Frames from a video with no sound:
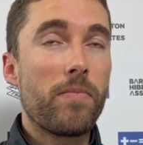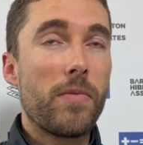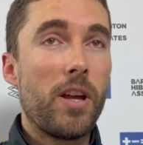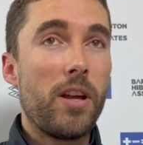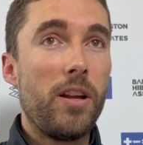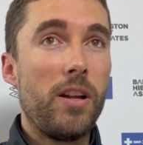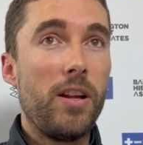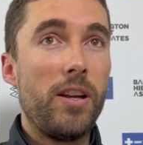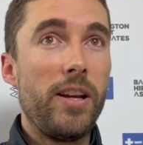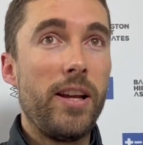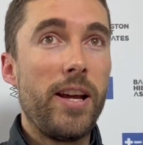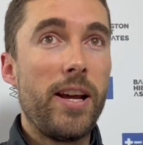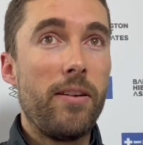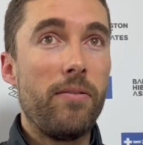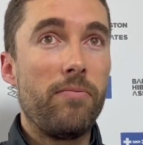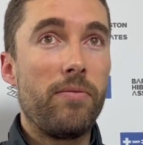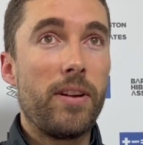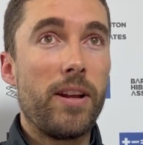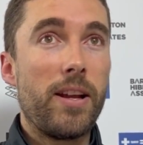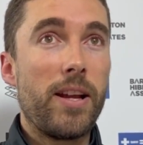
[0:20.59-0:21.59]

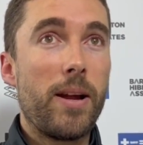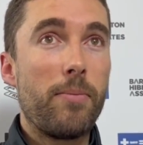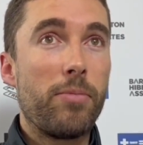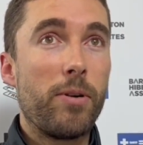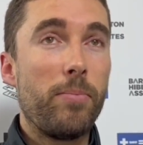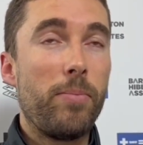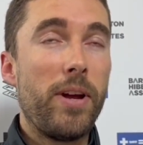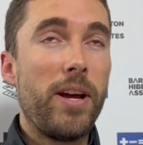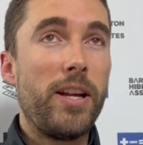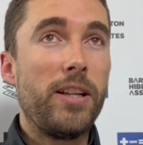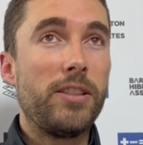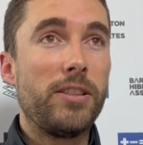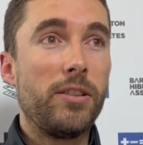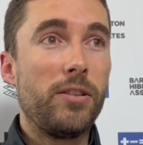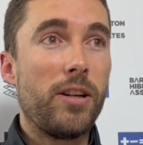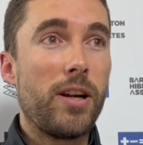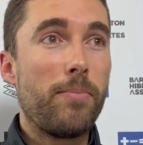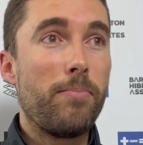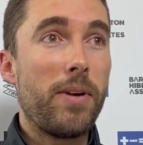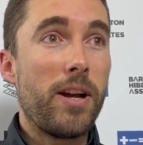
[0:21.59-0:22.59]
Get prepared to
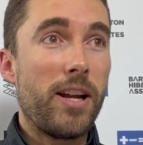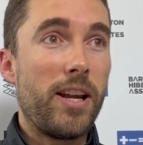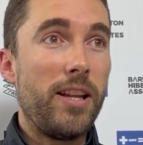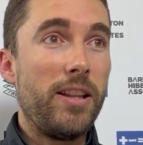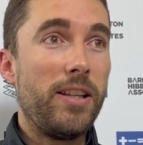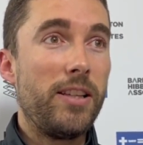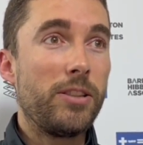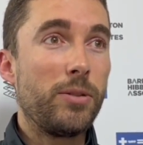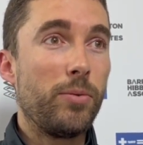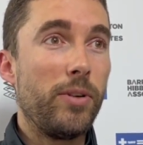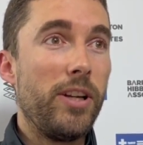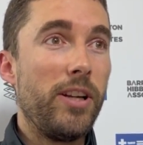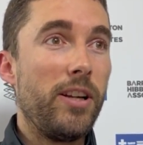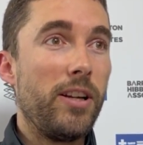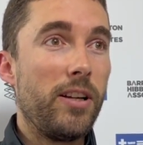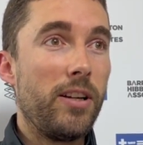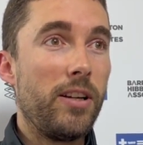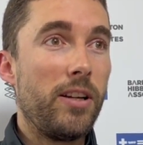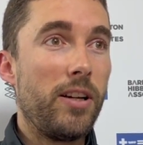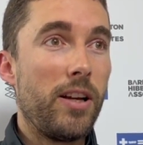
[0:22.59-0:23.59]
come back in this week
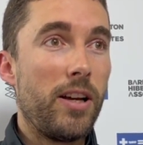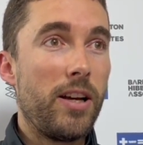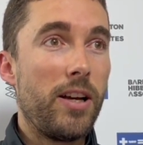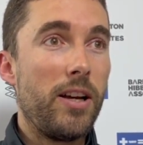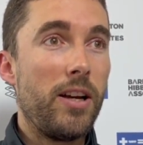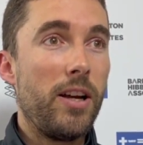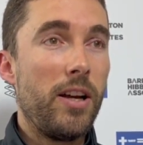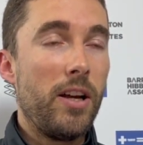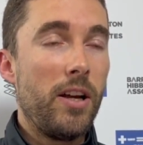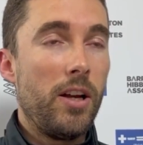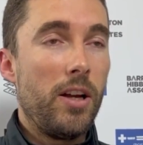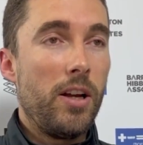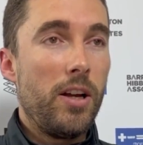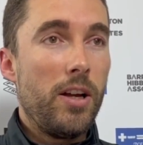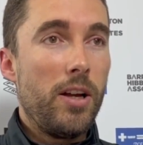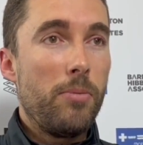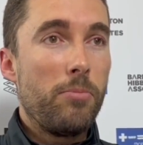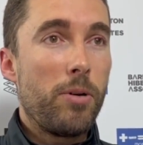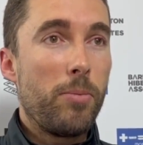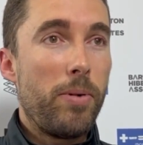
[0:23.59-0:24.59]
and
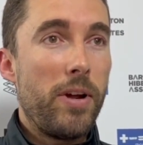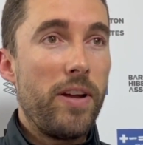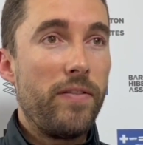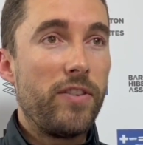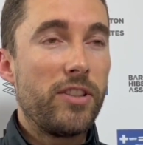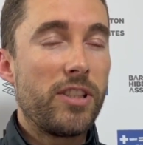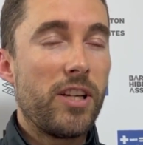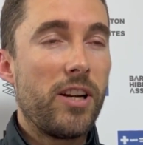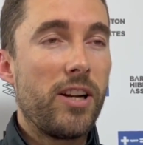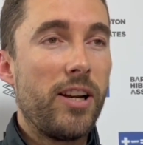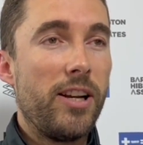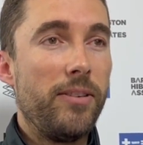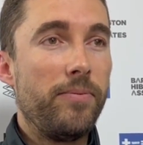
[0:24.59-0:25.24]
prepare for Sunday.